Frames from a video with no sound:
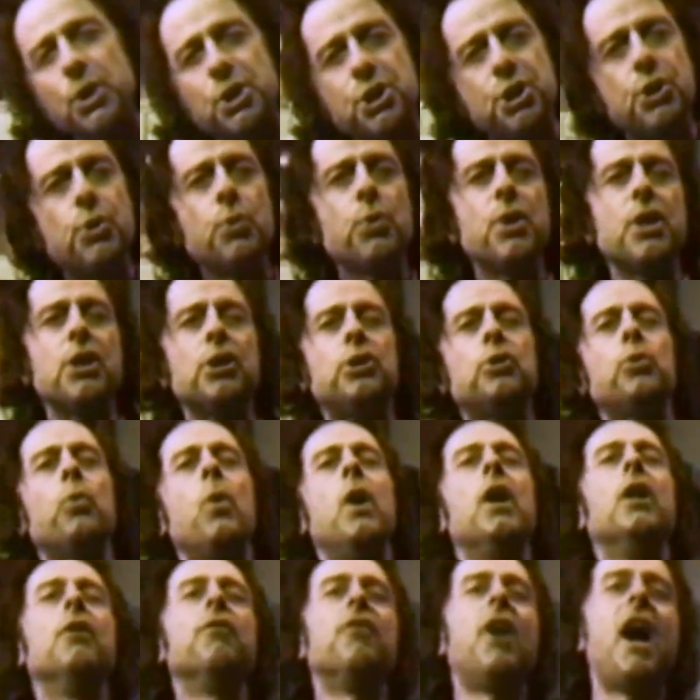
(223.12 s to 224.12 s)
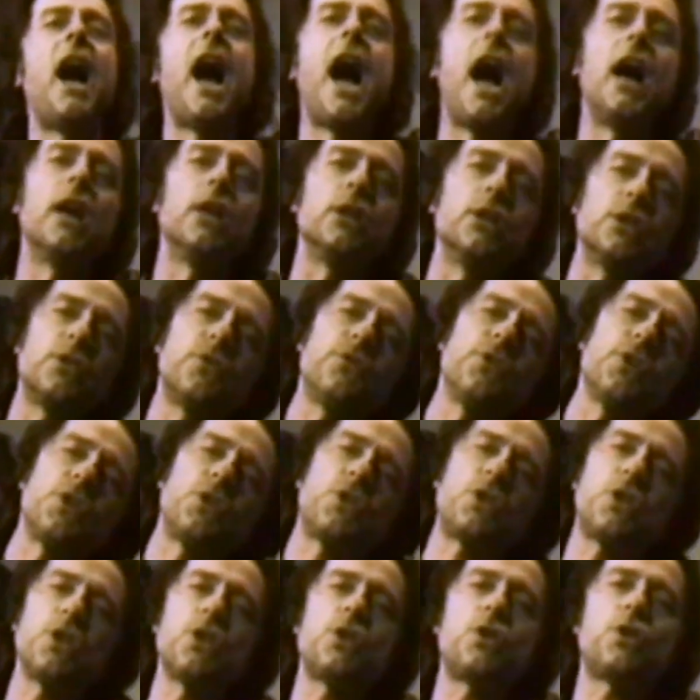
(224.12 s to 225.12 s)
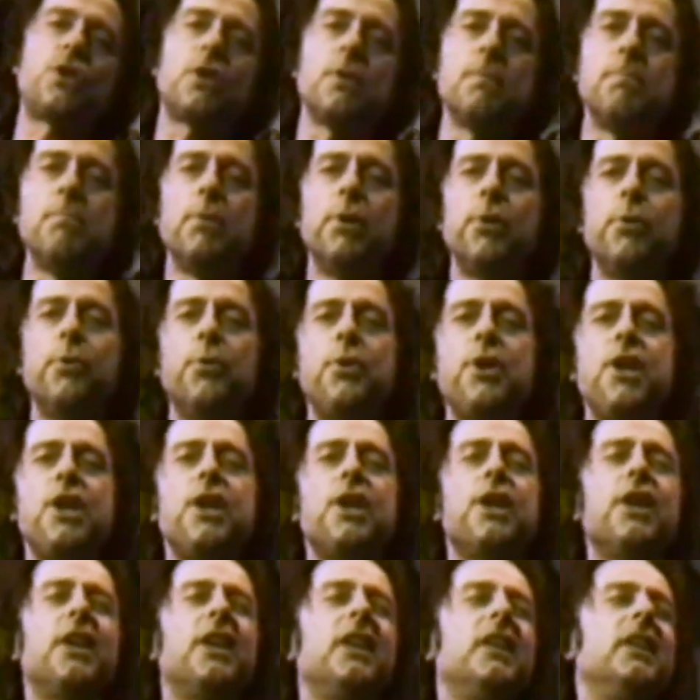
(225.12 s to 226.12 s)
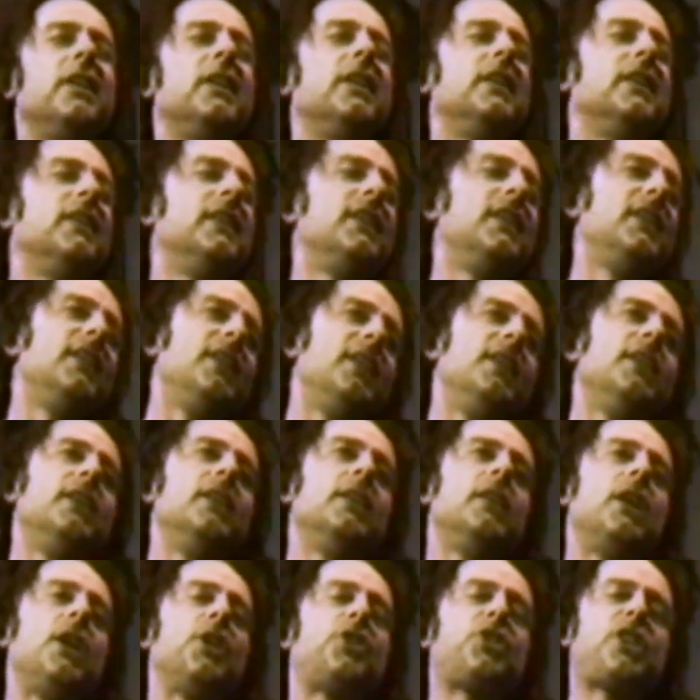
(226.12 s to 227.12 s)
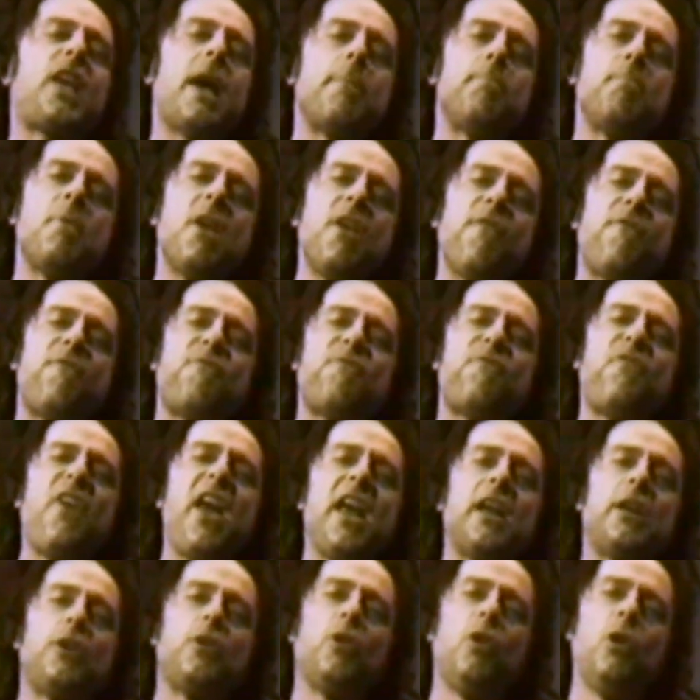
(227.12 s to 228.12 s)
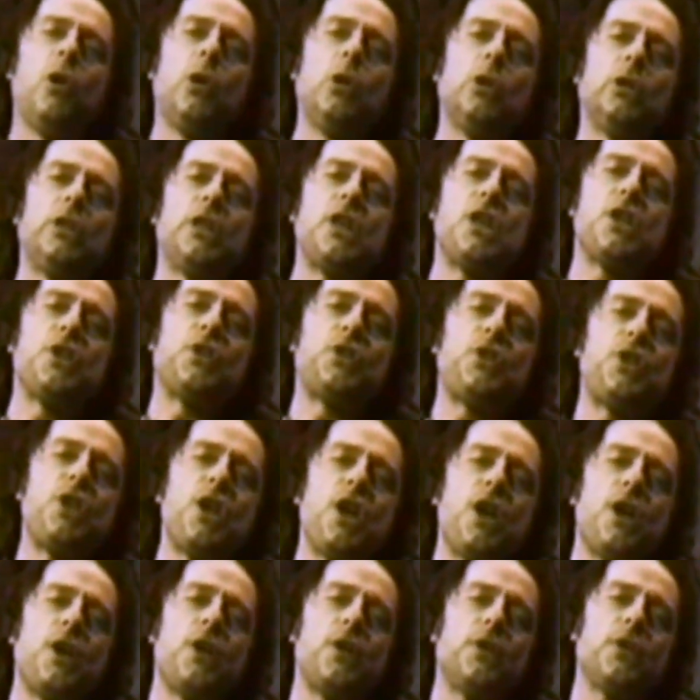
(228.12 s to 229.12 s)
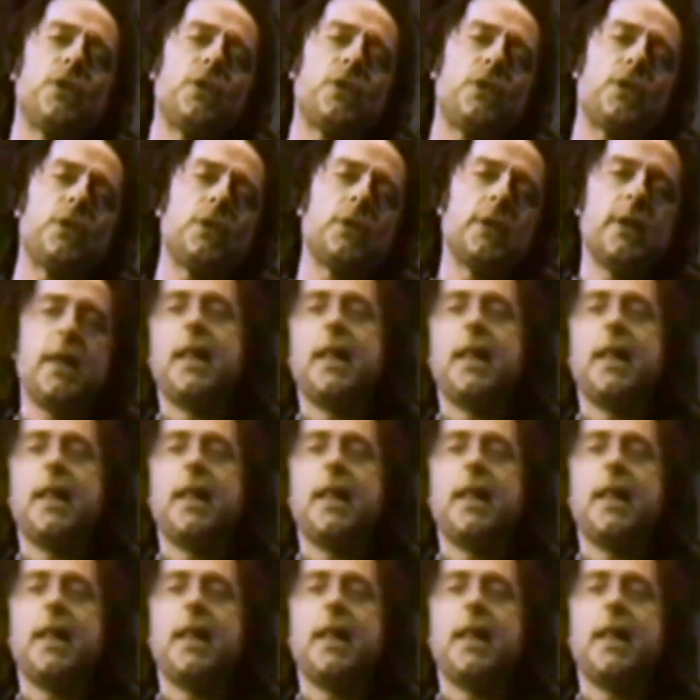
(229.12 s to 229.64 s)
were shooting 12 hogs for Sister Maria. And it's kept me fit all these years.